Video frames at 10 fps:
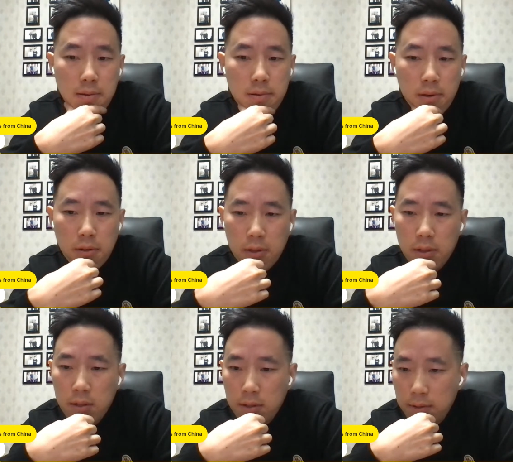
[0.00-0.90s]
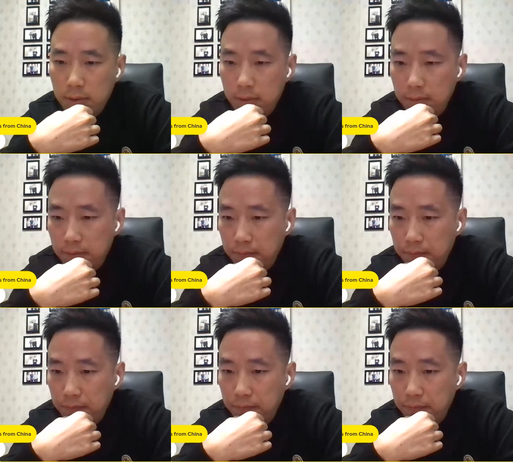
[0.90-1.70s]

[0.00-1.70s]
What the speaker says: Nobody speaks.